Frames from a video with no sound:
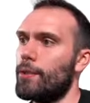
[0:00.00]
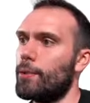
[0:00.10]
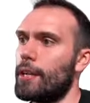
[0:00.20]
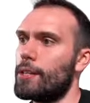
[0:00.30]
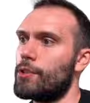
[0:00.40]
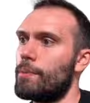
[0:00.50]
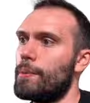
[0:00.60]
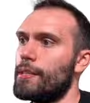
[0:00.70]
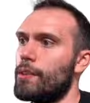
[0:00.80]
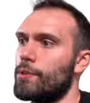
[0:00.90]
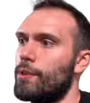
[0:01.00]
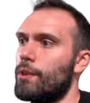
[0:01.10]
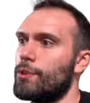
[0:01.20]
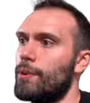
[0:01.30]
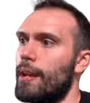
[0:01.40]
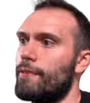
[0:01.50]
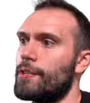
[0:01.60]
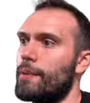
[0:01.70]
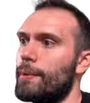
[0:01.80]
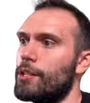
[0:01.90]
Okay, so the B cells will also have
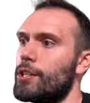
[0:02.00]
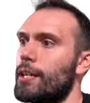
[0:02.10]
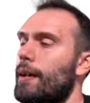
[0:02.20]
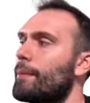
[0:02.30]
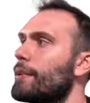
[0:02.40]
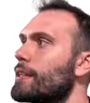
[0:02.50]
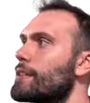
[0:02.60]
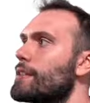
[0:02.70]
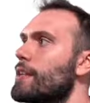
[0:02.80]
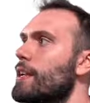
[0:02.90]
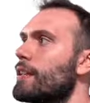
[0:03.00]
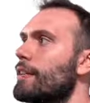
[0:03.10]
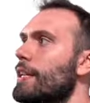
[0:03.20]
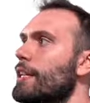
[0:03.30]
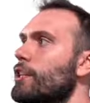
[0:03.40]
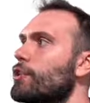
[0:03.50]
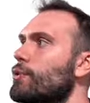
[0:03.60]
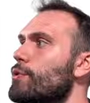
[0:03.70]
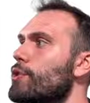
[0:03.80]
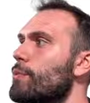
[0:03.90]
these MHC complexes that they can
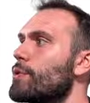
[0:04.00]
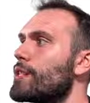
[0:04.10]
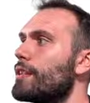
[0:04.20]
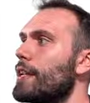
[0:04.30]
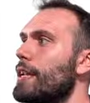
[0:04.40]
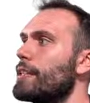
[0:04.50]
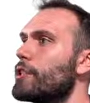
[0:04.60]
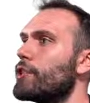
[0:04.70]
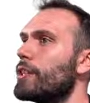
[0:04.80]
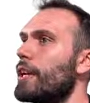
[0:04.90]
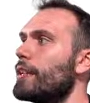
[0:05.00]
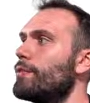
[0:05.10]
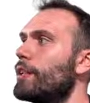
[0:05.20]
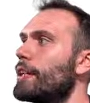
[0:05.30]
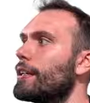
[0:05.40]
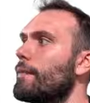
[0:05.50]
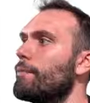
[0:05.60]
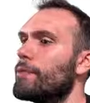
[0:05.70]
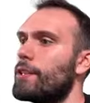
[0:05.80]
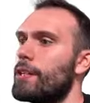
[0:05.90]
use to present the antigen, kind of like
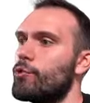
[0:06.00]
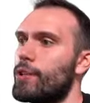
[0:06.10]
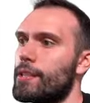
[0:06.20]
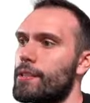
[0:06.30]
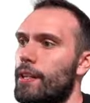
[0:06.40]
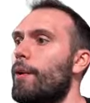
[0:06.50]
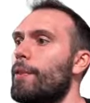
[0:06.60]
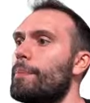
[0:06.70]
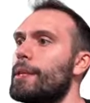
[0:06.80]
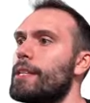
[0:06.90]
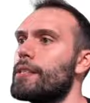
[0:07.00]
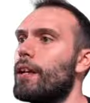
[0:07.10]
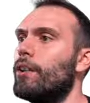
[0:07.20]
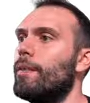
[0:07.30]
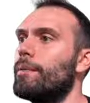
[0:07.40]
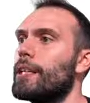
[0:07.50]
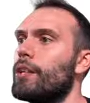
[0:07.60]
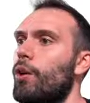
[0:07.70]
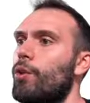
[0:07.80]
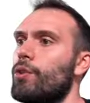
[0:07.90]
the dendritic cell. The B cell can
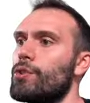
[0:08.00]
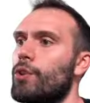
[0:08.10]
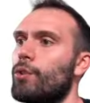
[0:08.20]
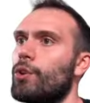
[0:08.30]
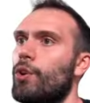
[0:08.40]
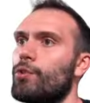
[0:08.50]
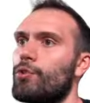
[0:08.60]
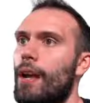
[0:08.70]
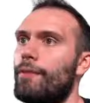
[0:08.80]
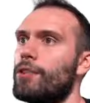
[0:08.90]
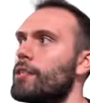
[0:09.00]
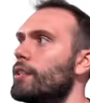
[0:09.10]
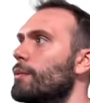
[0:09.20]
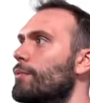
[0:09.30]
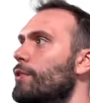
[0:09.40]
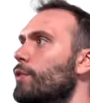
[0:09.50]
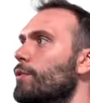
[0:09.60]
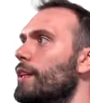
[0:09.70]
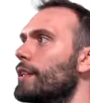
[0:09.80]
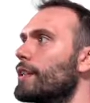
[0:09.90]
also go travel to the lymph node,
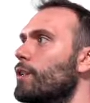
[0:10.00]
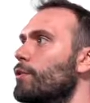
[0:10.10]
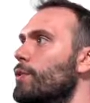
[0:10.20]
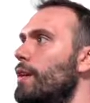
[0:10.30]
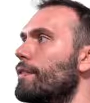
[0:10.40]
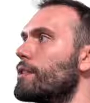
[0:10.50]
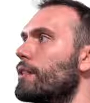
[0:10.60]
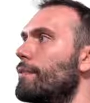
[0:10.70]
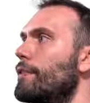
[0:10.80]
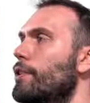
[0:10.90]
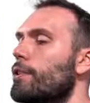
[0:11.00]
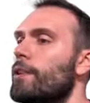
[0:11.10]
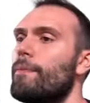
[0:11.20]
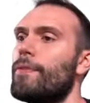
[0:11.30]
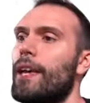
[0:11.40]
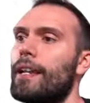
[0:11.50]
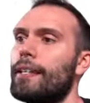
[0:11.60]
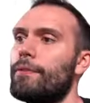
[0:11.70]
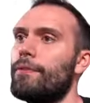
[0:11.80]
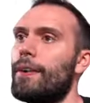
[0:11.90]
right? It can go travel to the lymph node and
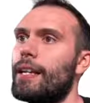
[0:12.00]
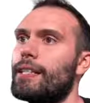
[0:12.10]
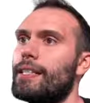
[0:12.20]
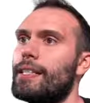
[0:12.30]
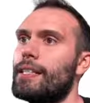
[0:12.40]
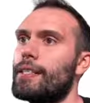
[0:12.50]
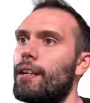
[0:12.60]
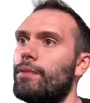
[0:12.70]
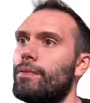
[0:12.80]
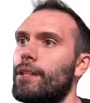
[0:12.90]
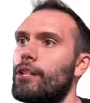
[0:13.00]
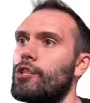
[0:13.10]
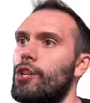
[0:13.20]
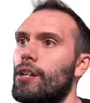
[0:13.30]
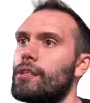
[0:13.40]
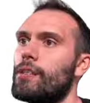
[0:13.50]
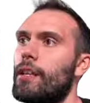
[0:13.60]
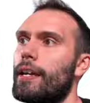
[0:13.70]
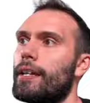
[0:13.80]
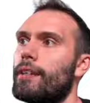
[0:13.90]
it can find a T cell, just
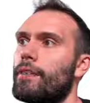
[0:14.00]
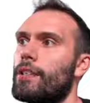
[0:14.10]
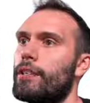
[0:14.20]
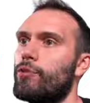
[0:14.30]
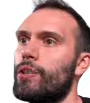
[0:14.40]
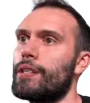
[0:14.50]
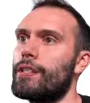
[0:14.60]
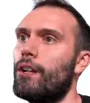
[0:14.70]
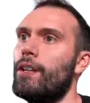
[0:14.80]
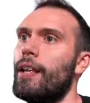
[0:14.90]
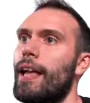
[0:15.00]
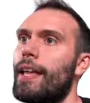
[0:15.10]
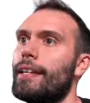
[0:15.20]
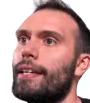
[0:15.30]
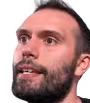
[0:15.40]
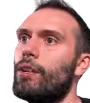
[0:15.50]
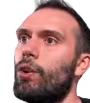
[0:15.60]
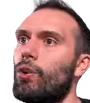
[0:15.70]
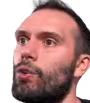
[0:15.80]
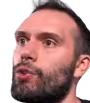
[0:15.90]
like the dendritic cell. And it can
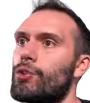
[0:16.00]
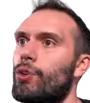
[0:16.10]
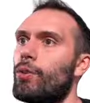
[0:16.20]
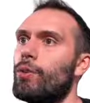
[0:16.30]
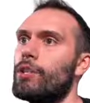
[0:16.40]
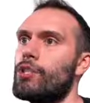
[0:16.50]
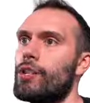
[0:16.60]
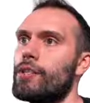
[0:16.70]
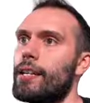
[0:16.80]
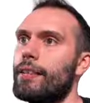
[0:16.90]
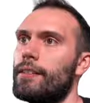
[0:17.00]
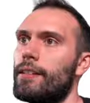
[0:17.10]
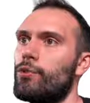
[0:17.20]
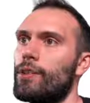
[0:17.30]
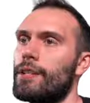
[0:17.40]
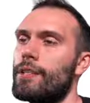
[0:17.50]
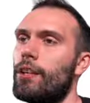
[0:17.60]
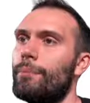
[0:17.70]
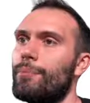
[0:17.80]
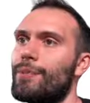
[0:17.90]
also, just like the dendritic
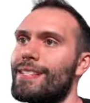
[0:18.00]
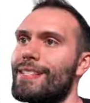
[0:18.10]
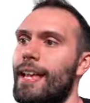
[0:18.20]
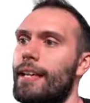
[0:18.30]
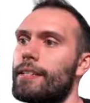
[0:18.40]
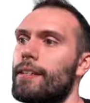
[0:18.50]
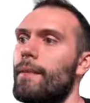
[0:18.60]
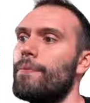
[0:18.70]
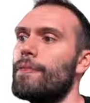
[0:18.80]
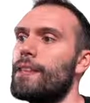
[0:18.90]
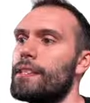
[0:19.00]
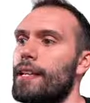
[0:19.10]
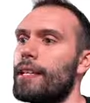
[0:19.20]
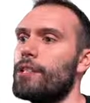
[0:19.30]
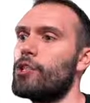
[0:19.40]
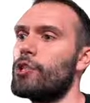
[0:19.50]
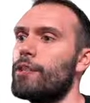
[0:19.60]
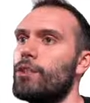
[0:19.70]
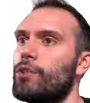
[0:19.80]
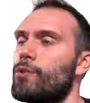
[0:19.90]
cell, present this
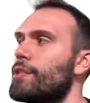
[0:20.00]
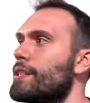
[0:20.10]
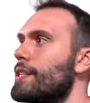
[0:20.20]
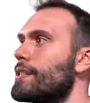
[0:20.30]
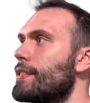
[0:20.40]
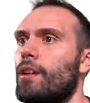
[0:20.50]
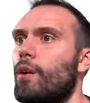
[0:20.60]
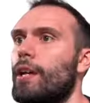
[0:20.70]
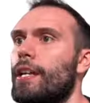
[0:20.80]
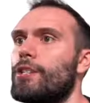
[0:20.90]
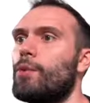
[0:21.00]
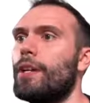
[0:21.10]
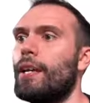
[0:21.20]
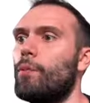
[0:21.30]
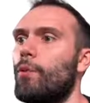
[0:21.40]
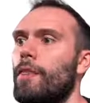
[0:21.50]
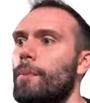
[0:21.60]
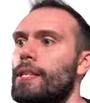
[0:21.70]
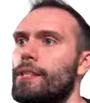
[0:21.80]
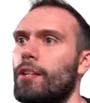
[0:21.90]
antigen to the T cell. Okay, so again, when the
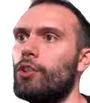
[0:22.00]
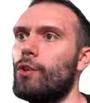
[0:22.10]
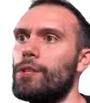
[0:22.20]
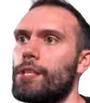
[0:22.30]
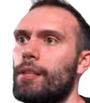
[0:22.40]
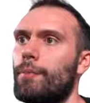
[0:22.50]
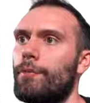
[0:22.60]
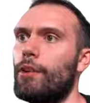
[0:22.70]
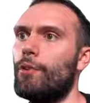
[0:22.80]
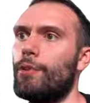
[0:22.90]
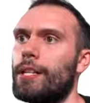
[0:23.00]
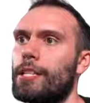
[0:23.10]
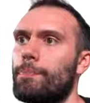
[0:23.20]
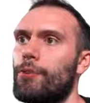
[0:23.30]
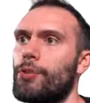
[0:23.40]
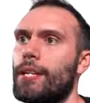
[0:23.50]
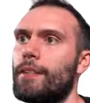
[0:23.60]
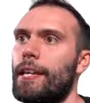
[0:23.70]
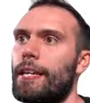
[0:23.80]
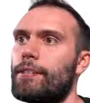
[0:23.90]
B cell goes to the lymph node, right, it's presenting
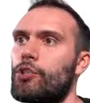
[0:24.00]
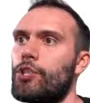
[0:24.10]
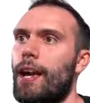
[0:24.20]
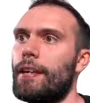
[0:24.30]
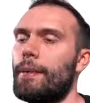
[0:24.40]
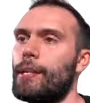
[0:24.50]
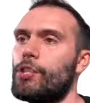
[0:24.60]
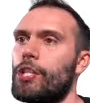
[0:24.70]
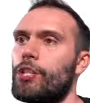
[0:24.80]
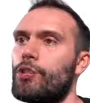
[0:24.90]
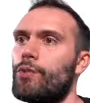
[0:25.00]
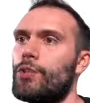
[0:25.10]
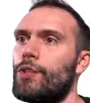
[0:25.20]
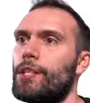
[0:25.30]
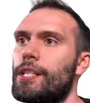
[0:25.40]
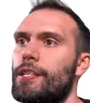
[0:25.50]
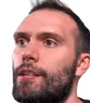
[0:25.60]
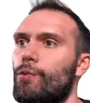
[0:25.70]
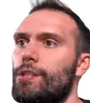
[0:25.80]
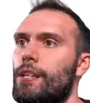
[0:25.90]
the antigen on MHC2 to the T
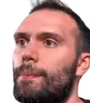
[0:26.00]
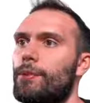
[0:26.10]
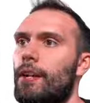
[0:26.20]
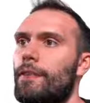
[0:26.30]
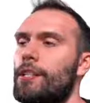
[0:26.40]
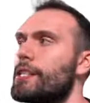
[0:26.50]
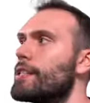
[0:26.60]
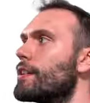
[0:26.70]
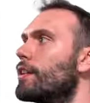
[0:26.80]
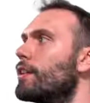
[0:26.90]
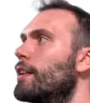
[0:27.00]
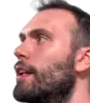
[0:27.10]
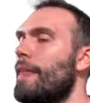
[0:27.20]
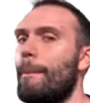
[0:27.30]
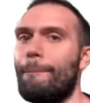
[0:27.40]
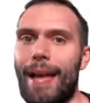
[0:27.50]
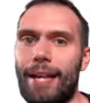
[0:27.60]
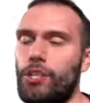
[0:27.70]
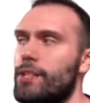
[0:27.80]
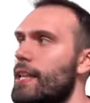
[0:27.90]
cell receptor on the T cell that
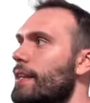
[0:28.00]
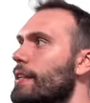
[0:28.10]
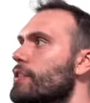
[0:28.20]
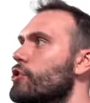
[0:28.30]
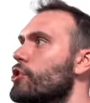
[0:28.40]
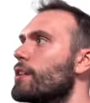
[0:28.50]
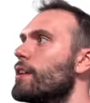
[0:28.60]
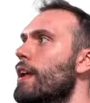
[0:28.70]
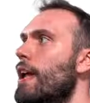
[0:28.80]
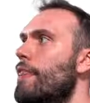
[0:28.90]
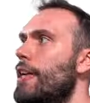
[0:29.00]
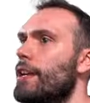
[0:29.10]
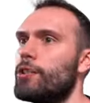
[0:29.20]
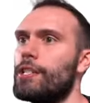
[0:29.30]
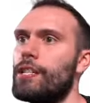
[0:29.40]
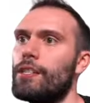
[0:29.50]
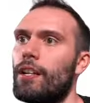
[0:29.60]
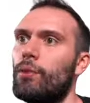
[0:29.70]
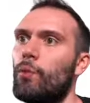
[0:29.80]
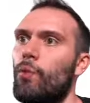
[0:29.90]
matches that antigen, and then our T
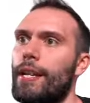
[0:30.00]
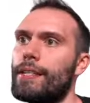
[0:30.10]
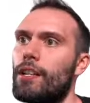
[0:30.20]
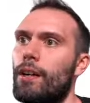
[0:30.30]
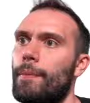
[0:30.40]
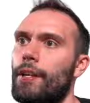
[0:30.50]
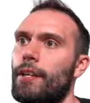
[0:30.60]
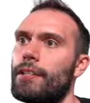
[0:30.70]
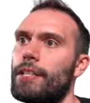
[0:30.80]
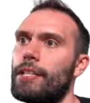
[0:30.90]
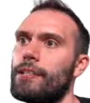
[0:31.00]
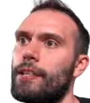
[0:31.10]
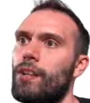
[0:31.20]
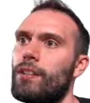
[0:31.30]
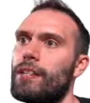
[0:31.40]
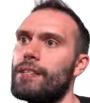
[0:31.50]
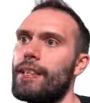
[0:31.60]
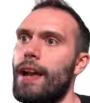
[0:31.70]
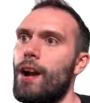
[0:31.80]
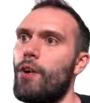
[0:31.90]
cell wakes up. T cell is
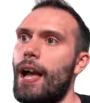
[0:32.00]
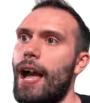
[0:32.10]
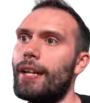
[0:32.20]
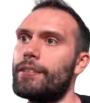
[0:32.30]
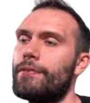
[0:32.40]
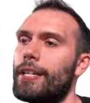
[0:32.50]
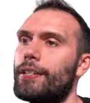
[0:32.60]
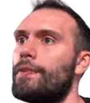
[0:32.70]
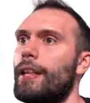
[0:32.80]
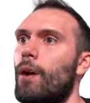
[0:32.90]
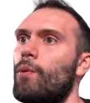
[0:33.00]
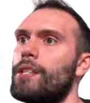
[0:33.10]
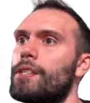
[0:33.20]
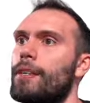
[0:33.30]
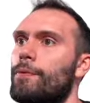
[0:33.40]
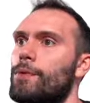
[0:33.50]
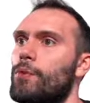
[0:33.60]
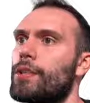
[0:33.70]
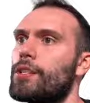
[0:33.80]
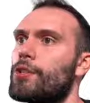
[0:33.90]
now activated. Now, what's the difference
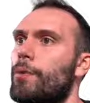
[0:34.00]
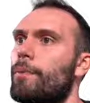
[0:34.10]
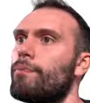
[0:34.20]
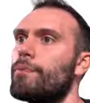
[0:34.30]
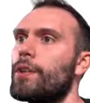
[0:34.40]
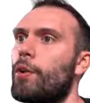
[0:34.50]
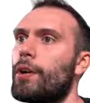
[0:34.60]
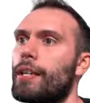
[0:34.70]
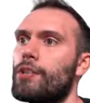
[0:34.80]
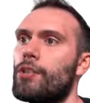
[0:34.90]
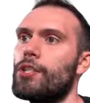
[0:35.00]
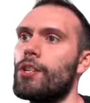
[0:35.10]
between these two? Okay, so let's